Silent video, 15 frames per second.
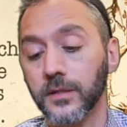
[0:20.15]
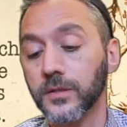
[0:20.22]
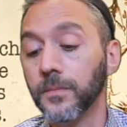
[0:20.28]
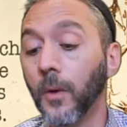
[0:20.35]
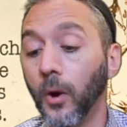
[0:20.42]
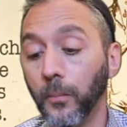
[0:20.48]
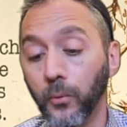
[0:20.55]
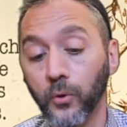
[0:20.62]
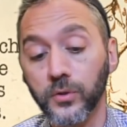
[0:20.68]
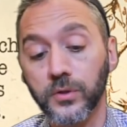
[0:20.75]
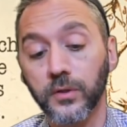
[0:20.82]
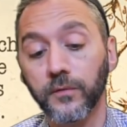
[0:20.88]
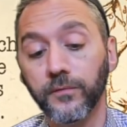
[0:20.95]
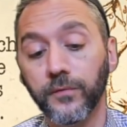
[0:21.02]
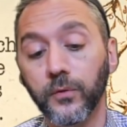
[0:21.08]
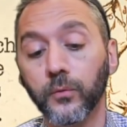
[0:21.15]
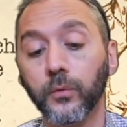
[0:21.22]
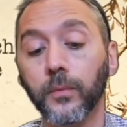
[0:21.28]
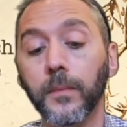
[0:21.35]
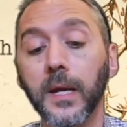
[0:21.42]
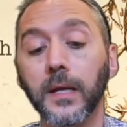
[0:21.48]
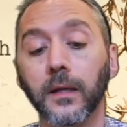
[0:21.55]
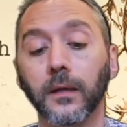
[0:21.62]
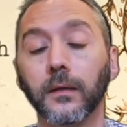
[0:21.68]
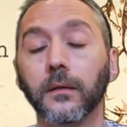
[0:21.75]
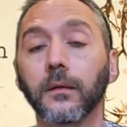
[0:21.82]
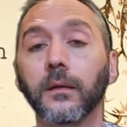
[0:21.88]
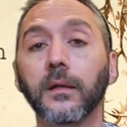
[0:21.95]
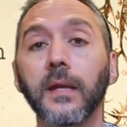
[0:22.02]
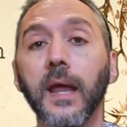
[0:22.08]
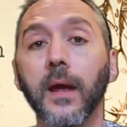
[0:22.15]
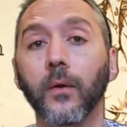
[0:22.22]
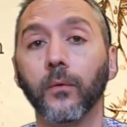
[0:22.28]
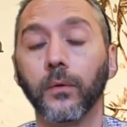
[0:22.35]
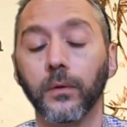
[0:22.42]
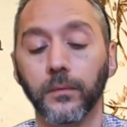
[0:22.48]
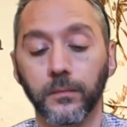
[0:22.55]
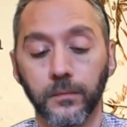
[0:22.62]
a small portion of food remaining, noun.